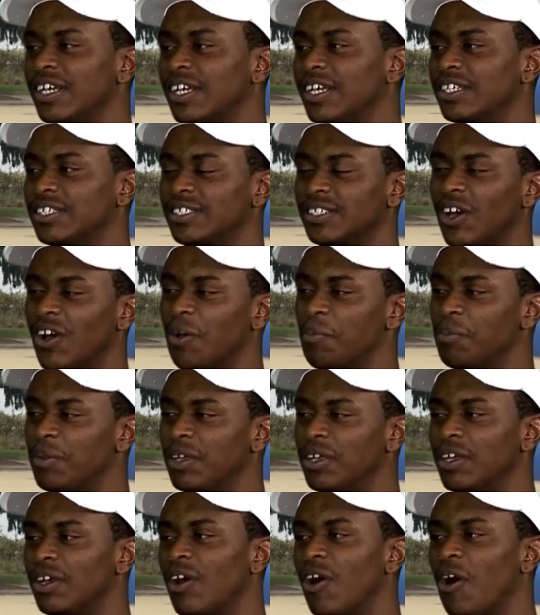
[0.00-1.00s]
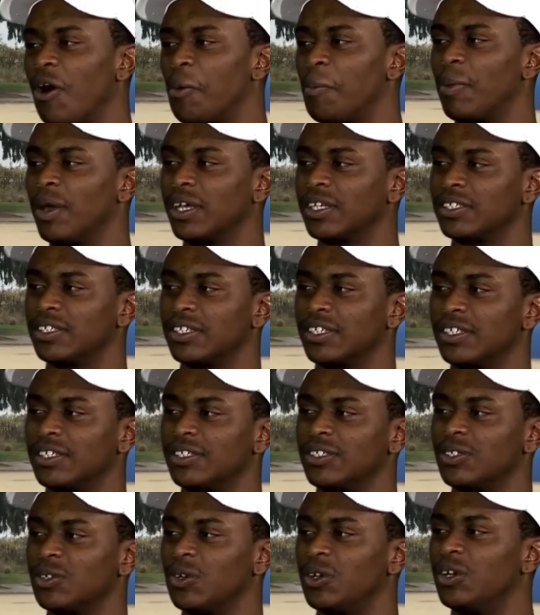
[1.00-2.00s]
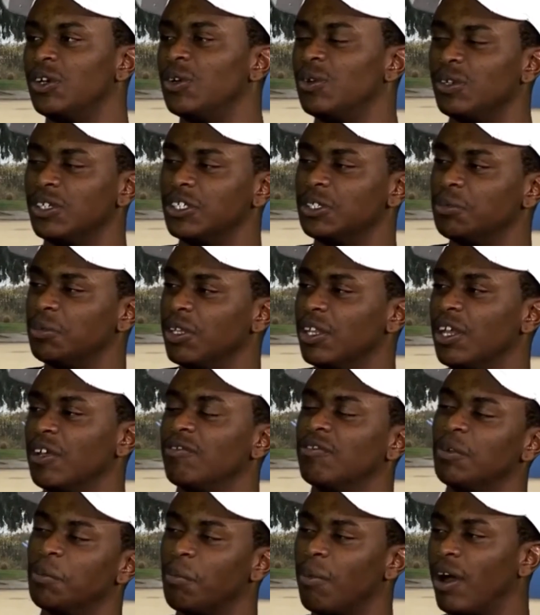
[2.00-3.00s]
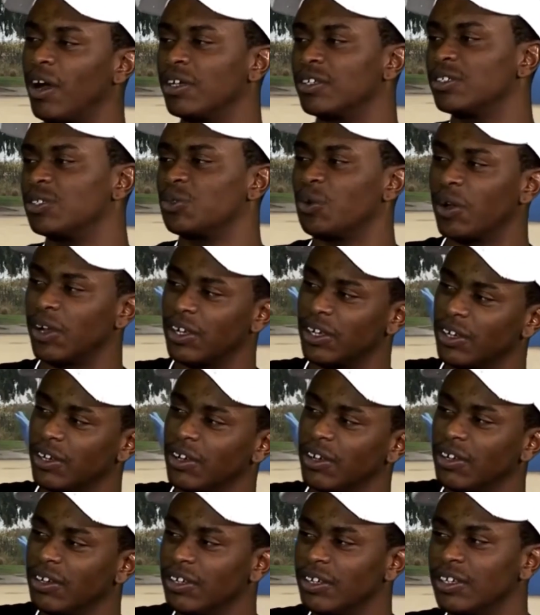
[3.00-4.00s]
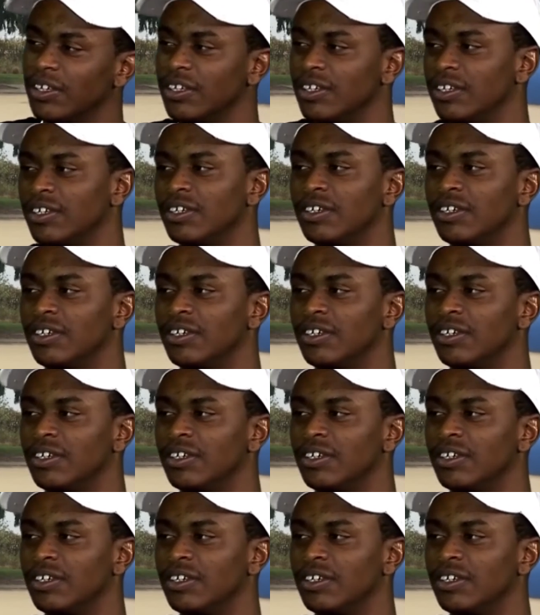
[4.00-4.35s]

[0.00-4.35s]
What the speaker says: It's me and all Mexicans. We just be lifting boxes, working all day.